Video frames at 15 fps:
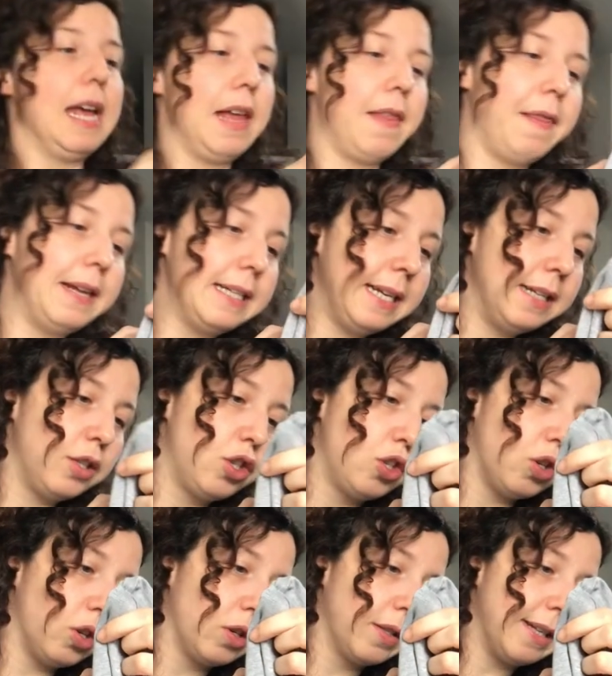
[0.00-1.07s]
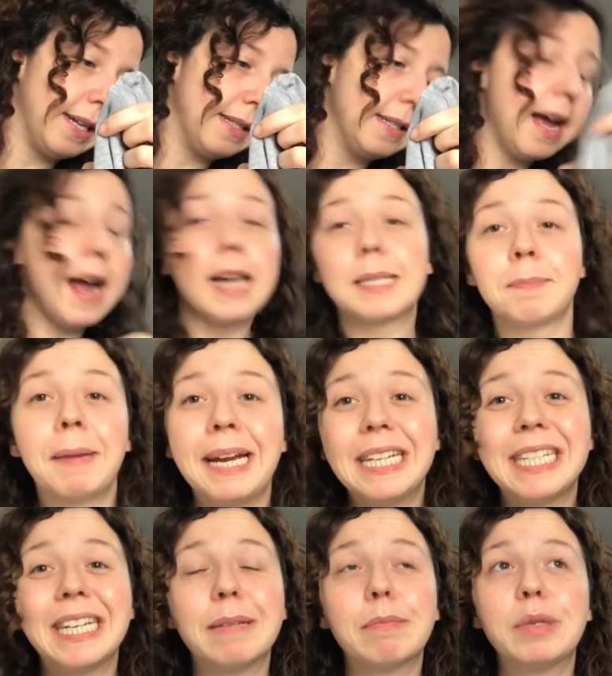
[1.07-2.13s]
And this is just a size
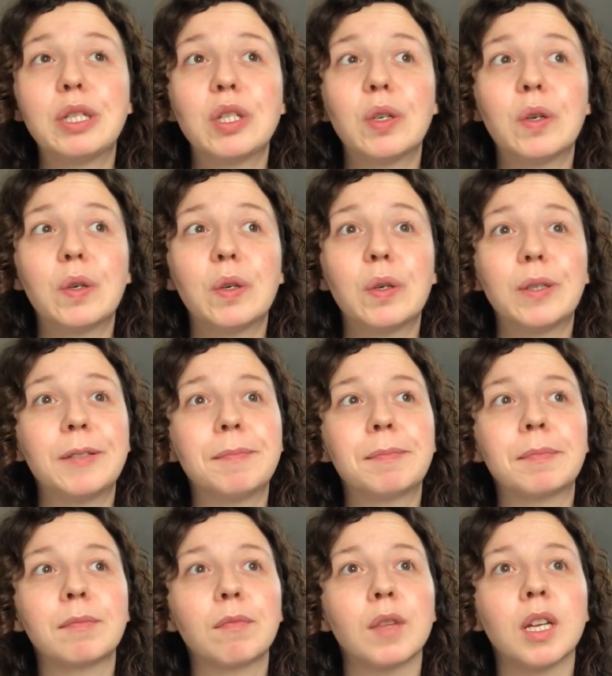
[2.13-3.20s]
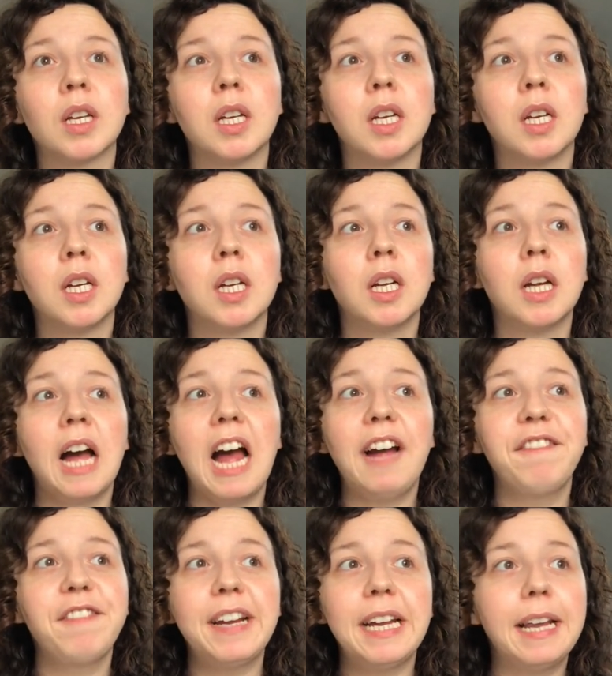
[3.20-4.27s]
medium. So I
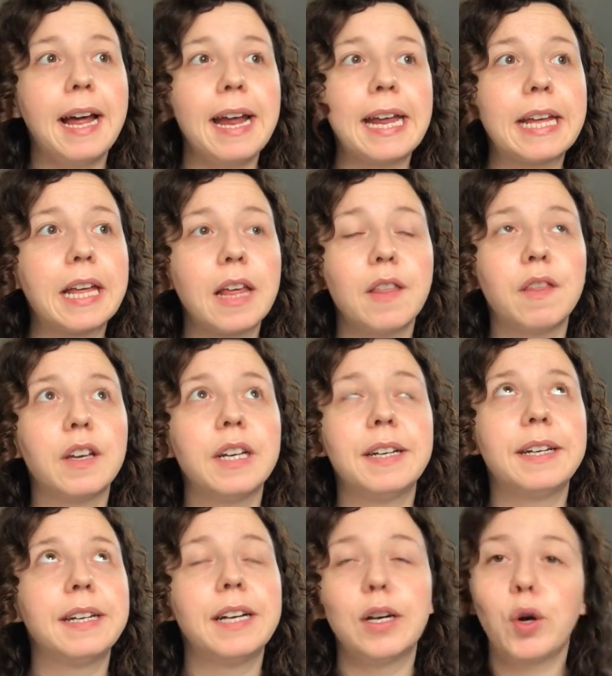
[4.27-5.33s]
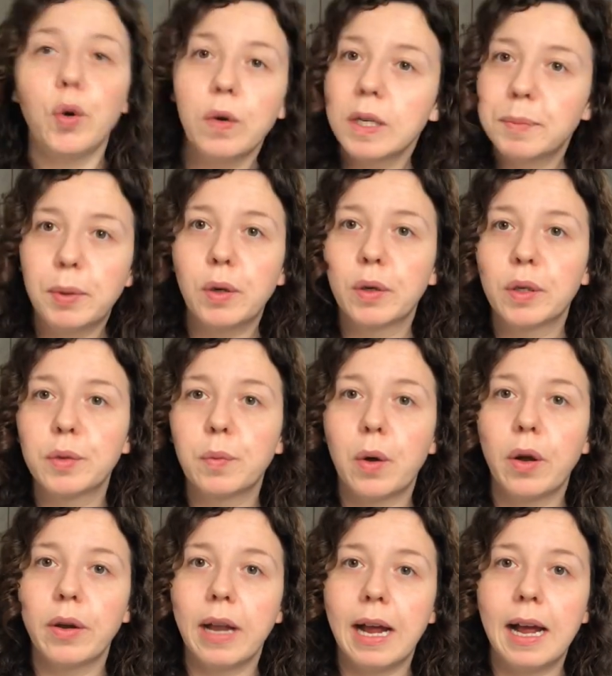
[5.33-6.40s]
feel like the Hocus Pocus
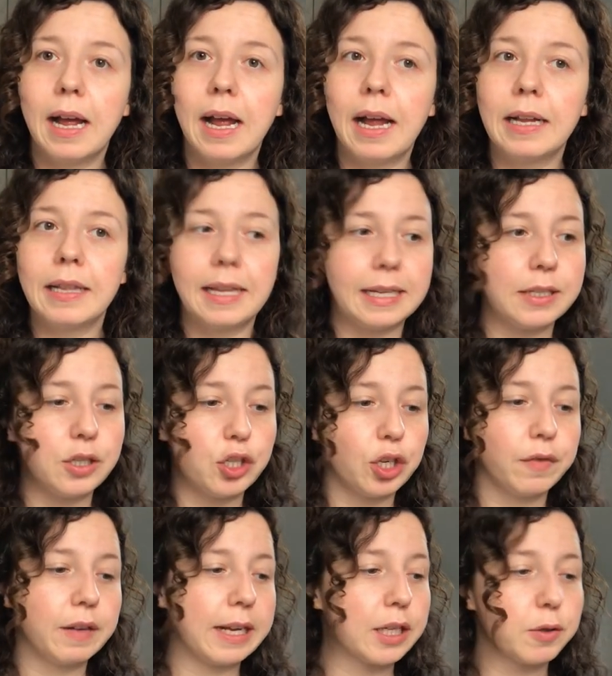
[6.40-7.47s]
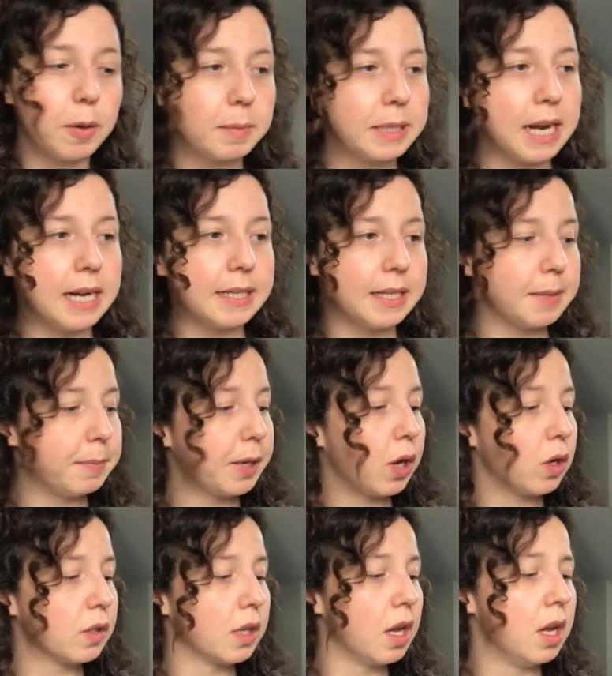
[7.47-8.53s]
one and this should have like swapped sizes,
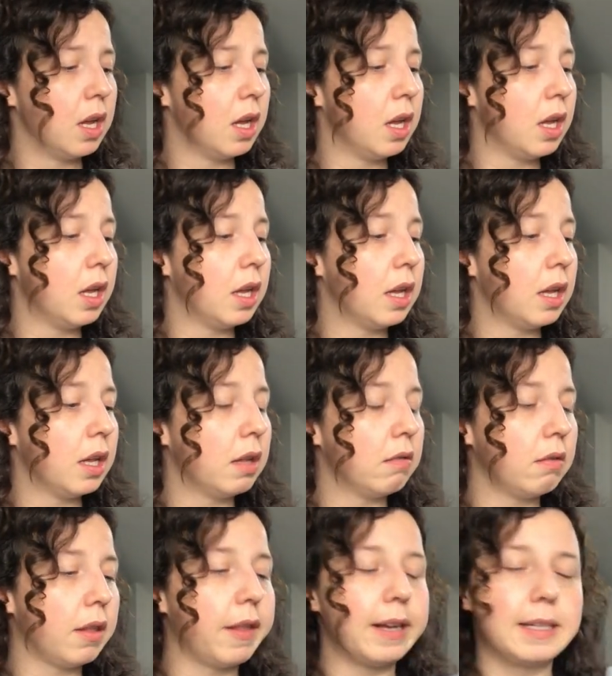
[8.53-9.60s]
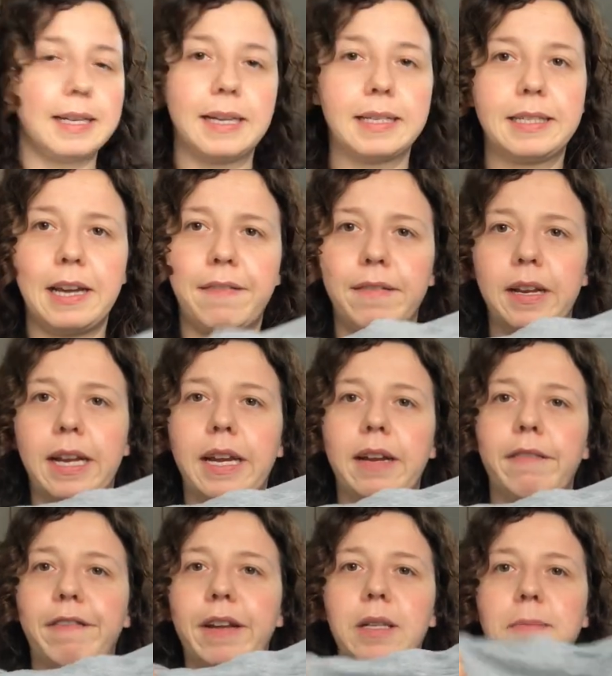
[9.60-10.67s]
because this is
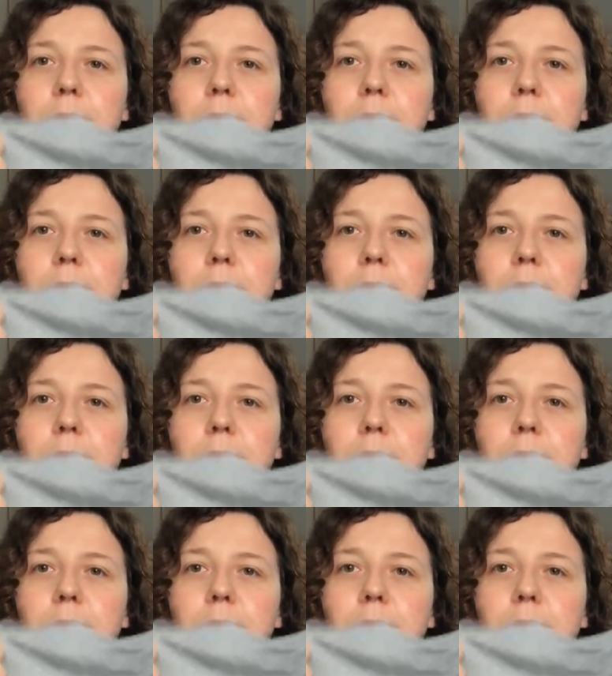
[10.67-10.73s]
definitely feels